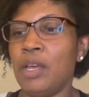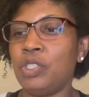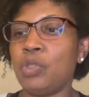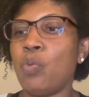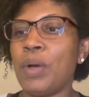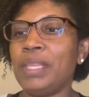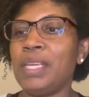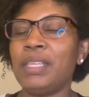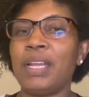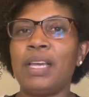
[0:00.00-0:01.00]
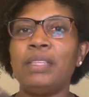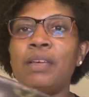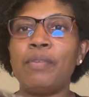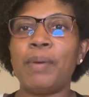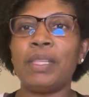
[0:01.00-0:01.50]
So one thing that I
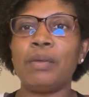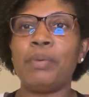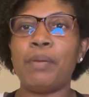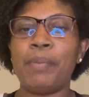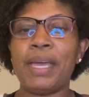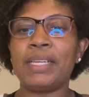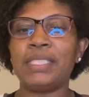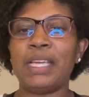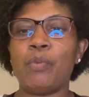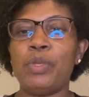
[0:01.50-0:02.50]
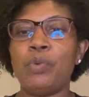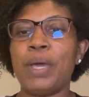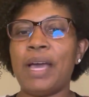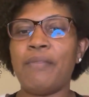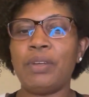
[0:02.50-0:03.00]
love about the Bumbag is that when you
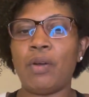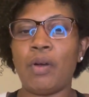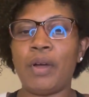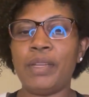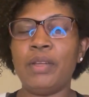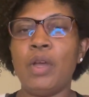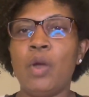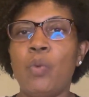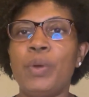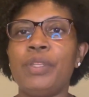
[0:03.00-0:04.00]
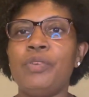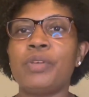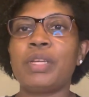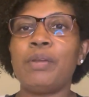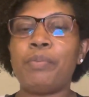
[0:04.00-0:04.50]
have it on, whether you're
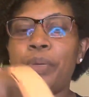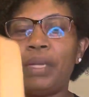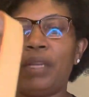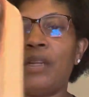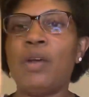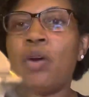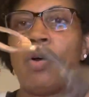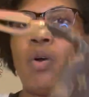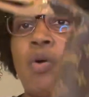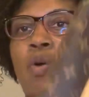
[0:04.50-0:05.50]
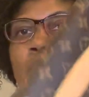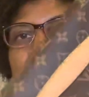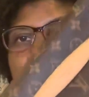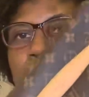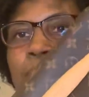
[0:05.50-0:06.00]
going to put it over
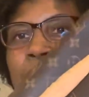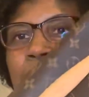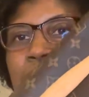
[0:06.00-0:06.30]
your body